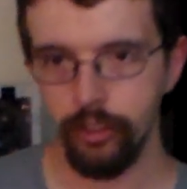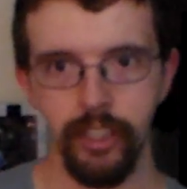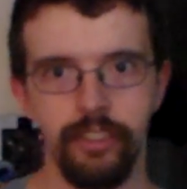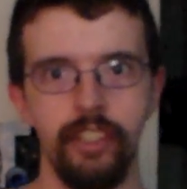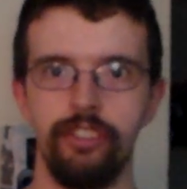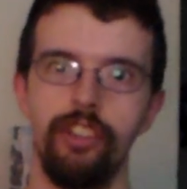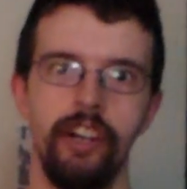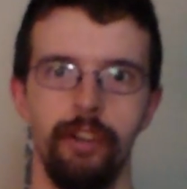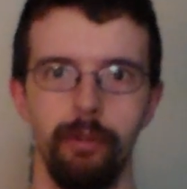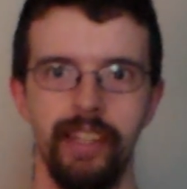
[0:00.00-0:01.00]
So let's get
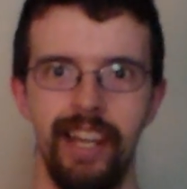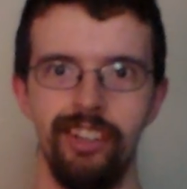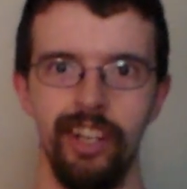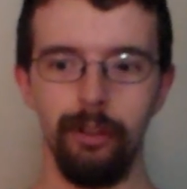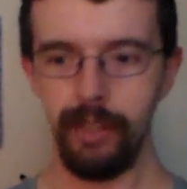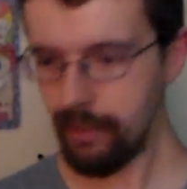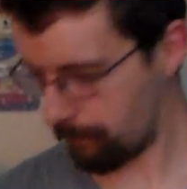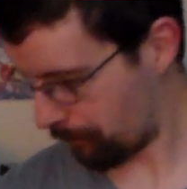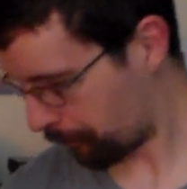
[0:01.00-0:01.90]
started with that, shall we?